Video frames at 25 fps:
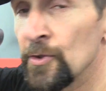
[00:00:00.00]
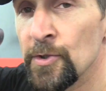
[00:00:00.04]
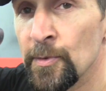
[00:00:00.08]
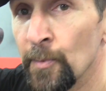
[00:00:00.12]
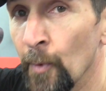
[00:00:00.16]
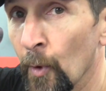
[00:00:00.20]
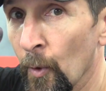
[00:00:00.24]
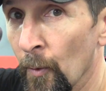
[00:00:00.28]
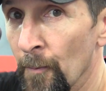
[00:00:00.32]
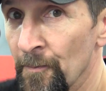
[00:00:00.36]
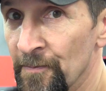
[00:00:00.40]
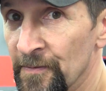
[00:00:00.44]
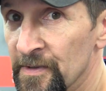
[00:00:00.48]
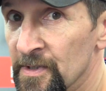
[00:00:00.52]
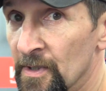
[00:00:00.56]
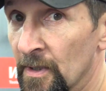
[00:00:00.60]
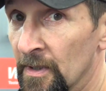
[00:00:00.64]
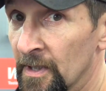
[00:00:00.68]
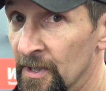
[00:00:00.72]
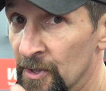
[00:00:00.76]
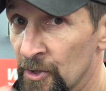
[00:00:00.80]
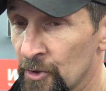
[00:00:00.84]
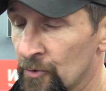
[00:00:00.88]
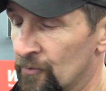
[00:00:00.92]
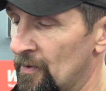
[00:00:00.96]
small. So I'm
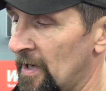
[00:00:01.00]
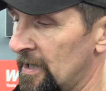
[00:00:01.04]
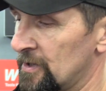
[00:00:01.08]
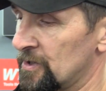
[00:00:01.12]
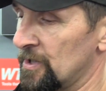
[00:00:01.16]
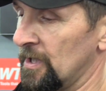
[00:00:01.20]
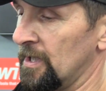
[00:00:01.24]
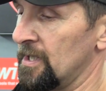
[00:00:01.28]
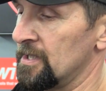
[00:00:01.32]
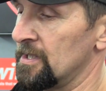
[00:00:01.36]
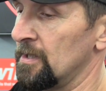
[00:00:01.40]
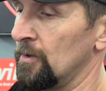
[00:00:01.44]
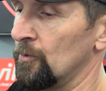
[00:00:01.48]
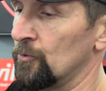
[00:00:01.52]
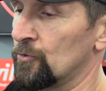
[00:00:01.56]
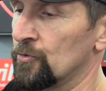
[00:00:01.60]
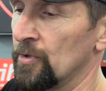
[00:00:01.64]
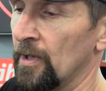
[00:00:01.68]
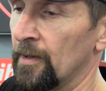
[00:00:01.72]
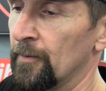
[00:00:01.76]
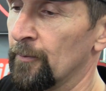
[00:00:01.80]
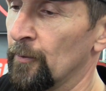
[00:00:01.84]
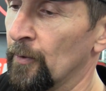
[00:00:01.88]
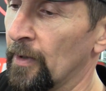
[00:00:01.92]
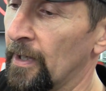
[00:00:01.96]
going to stretch it. It's a little
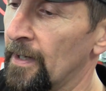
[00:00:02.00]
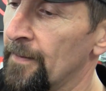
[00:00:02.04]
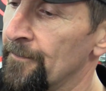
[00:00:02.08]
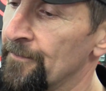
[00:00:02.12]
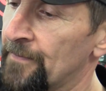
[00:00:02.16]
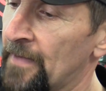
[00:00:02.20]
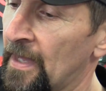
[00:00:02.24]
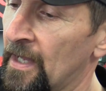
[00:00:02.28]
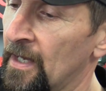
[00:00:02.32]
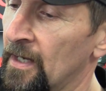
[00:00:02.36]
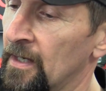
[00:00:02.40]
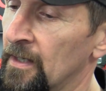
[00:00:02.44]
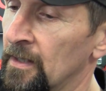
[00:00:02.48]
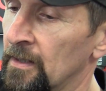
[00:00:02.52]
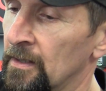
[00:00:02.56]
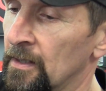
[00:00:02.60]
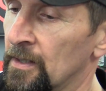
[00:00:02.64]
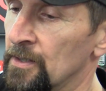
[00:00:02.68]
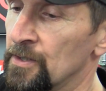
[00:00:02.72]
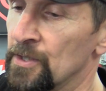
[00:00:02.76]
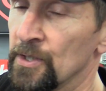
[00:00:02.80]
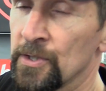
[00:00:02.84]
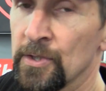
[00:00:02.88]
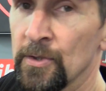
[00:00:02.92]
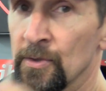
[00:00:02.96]
trick for you. You
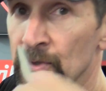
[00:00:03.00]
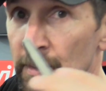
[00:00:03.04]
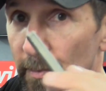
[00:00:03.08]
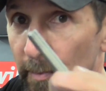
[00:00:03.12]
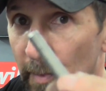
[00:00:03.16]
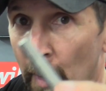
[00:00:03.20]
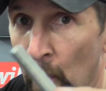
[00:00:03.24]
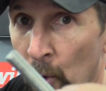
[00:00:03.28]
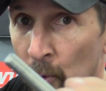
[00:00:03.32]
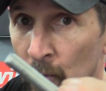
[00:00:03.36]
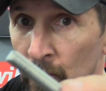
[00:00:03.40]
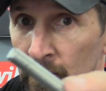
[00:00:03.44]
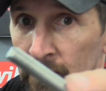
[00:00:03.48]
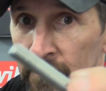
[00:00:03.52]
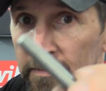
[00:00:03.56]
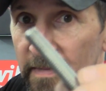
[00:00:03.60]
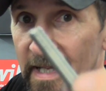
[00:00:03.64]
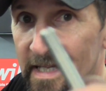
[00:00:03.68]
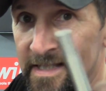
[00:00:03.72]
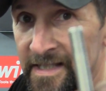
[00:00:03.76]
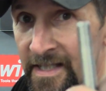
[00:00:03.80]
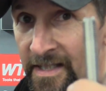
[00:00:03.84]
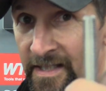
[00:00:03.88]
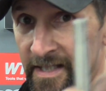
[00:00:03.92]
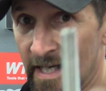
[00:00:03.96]
can just use a bolt.
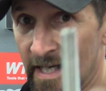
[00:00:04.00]
That's a